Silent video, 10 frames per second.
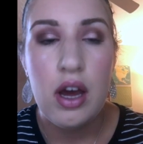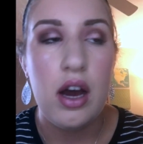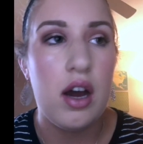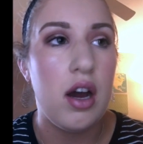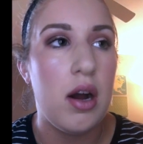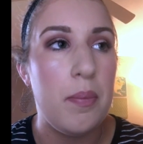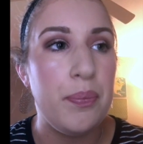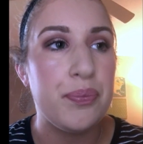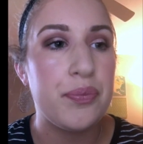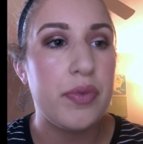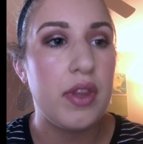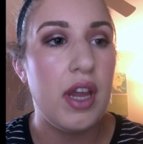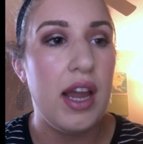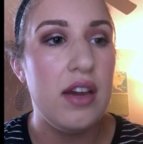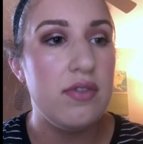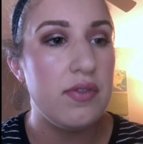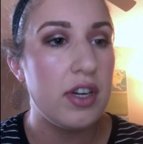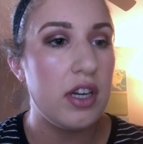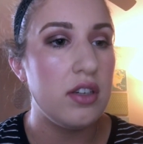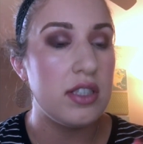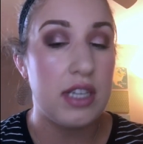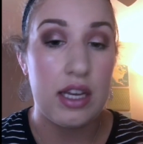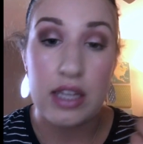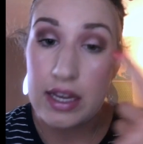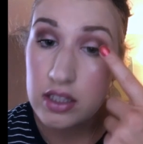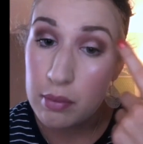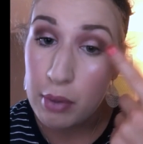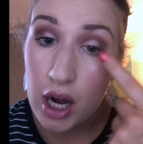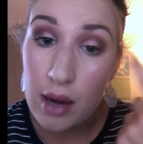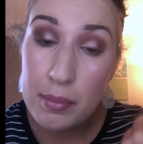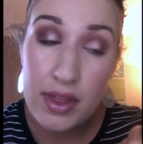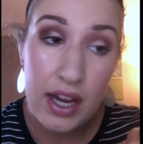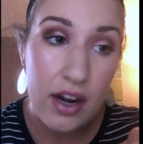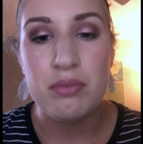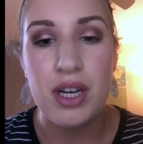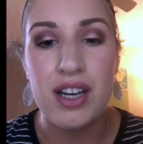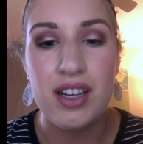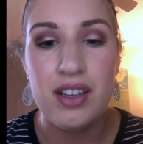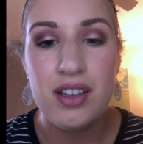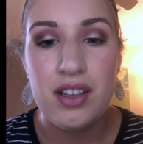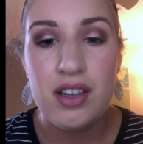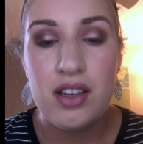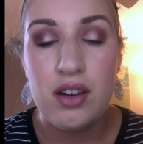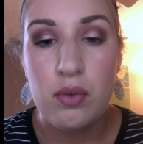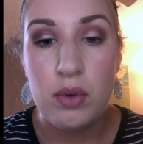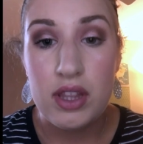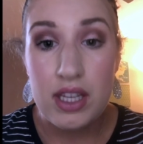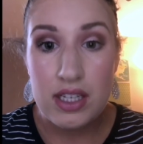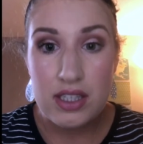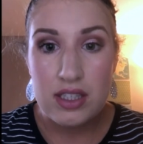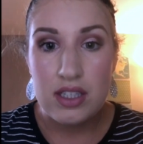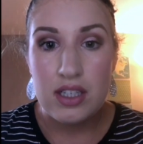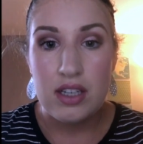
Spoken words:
I have different colors that I like to pop there, but with this,